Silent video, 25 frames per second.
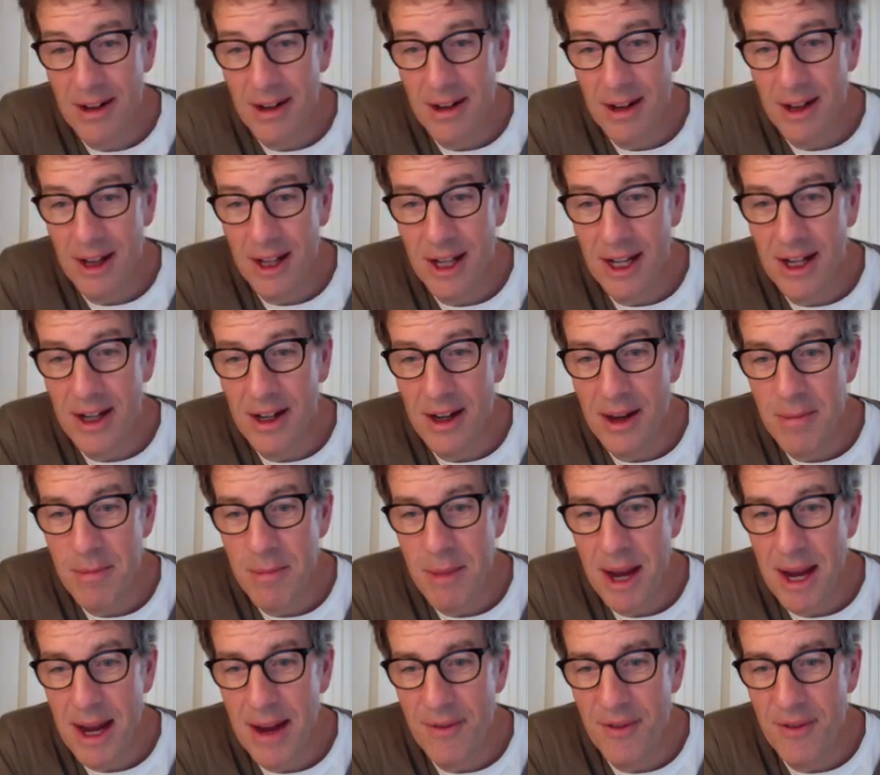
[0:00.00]
think I
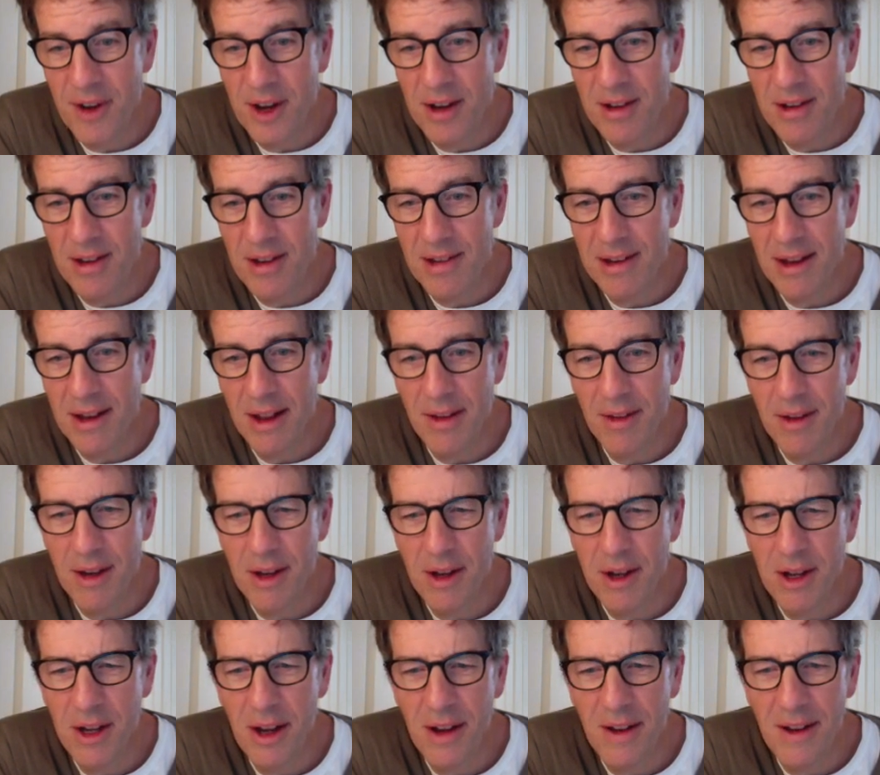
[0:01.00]
may have noticed that.
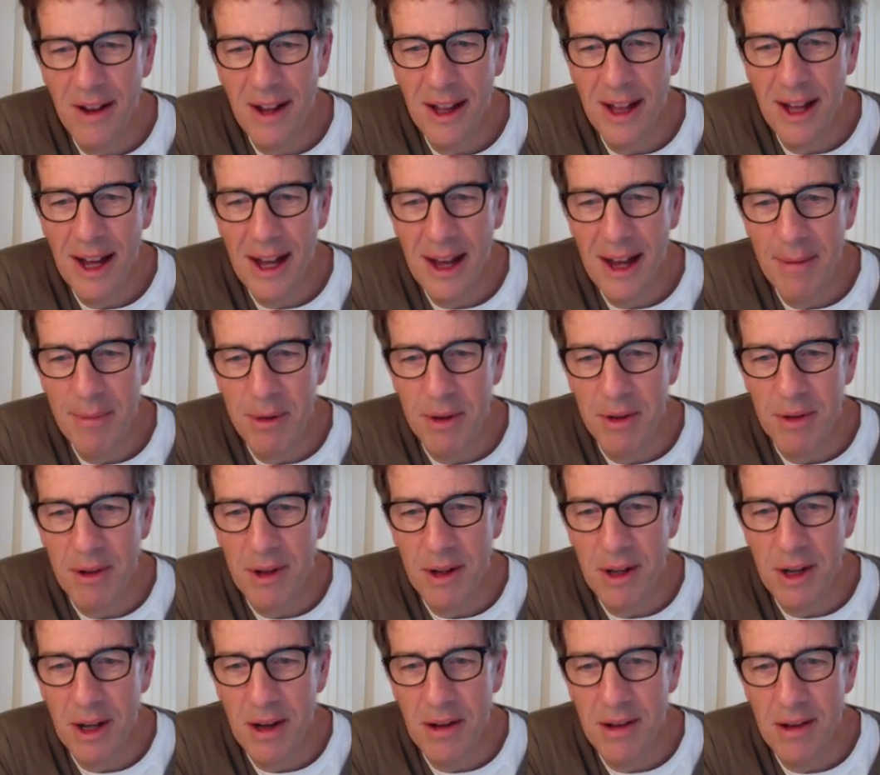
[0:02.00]
You know how that happens.
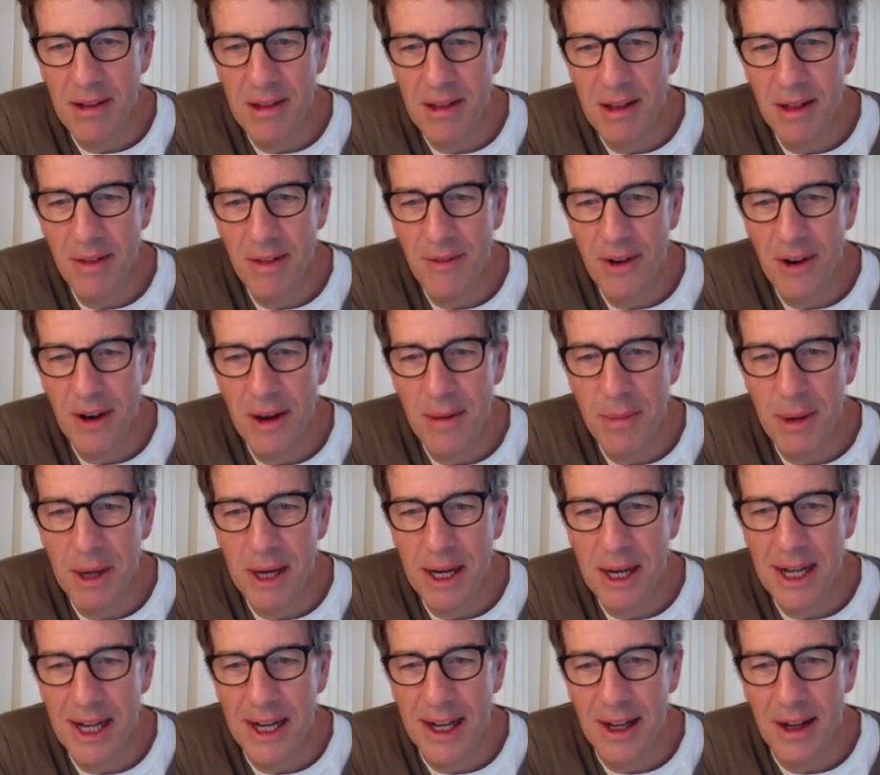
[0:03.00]
You notice at the very
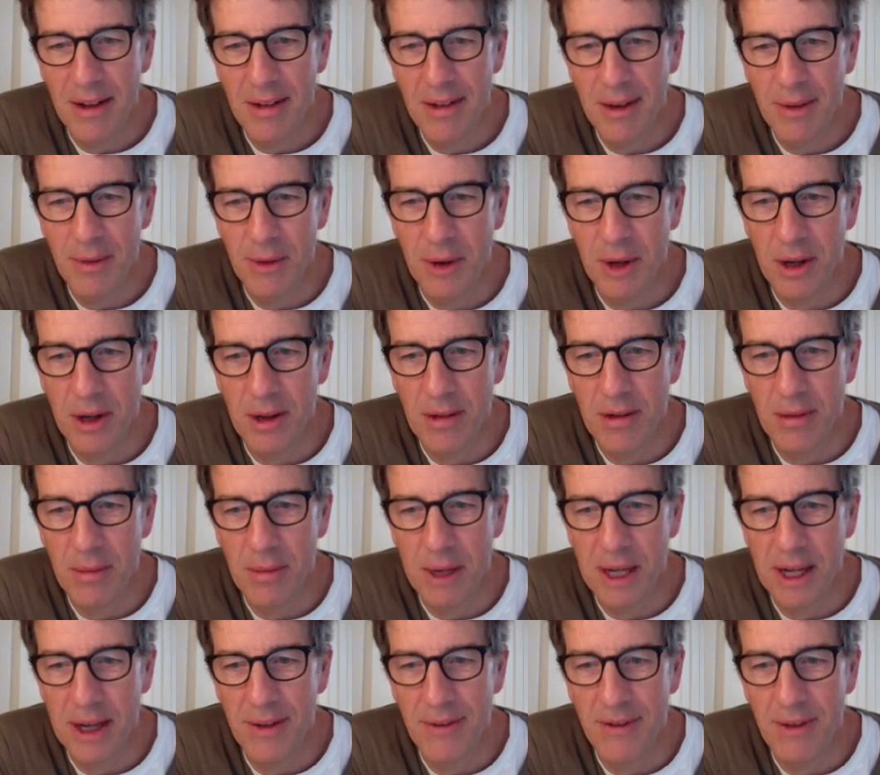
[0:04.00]
beginning that someone looks a
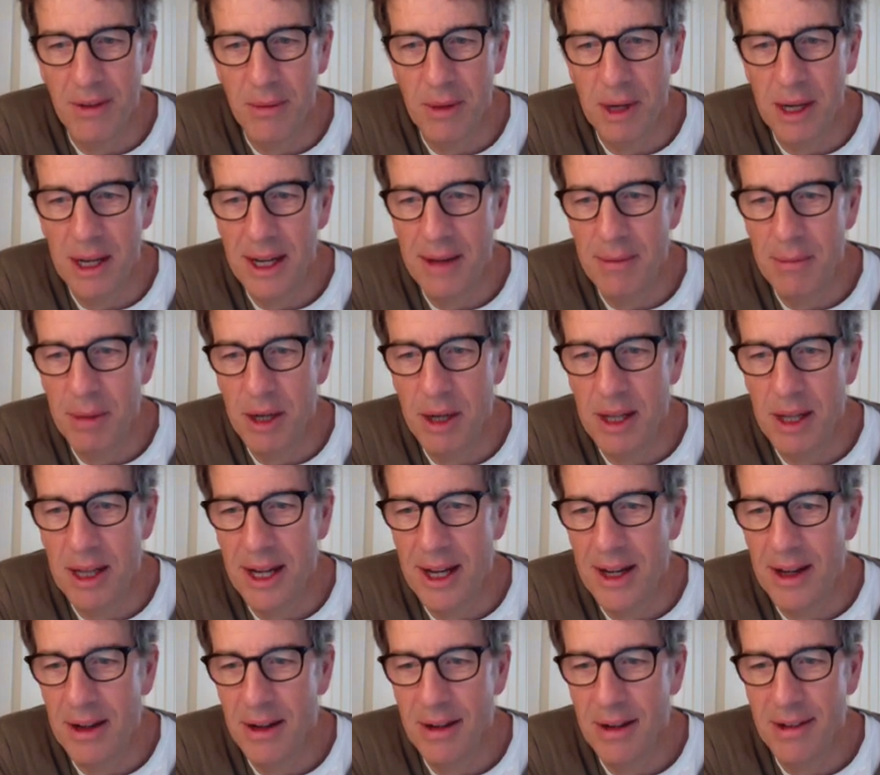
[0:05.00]
bit different, and then by the
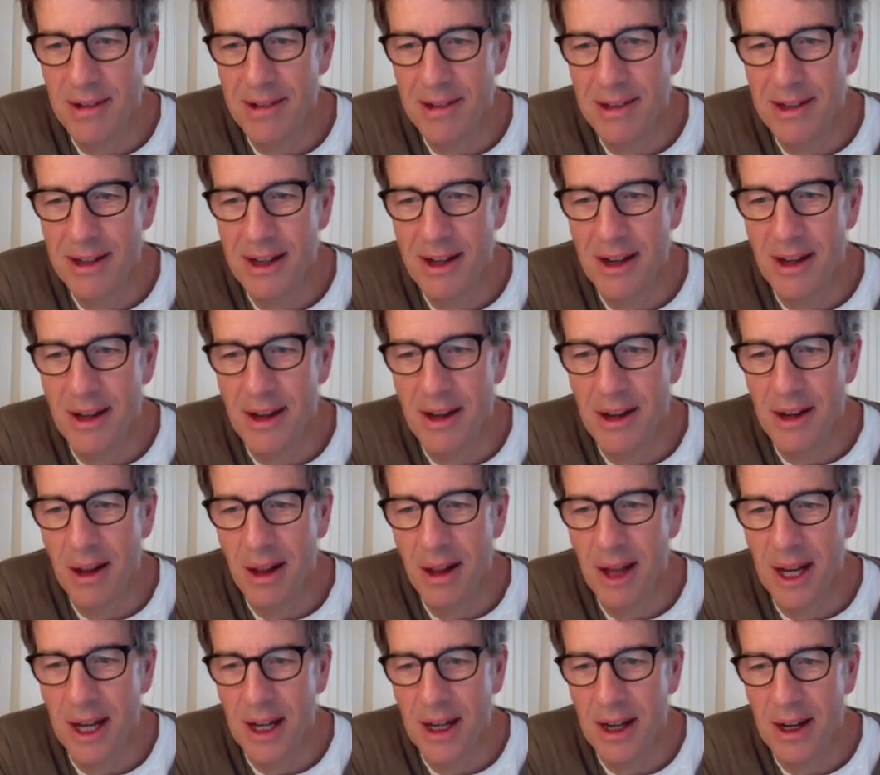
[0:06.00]
end, I just didn't
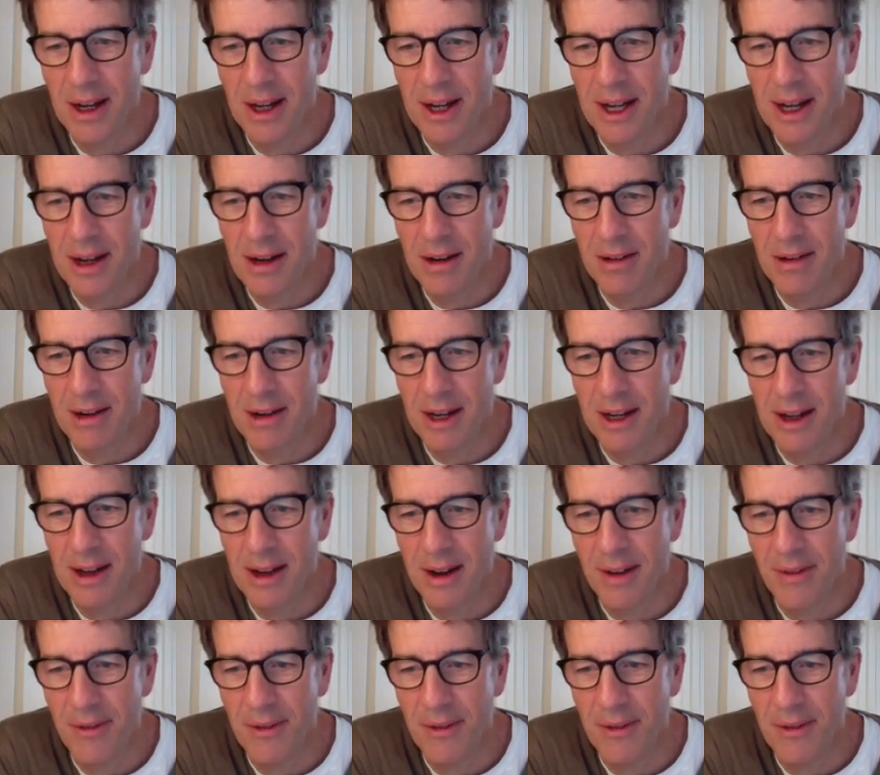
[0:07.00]
think that he looked any different.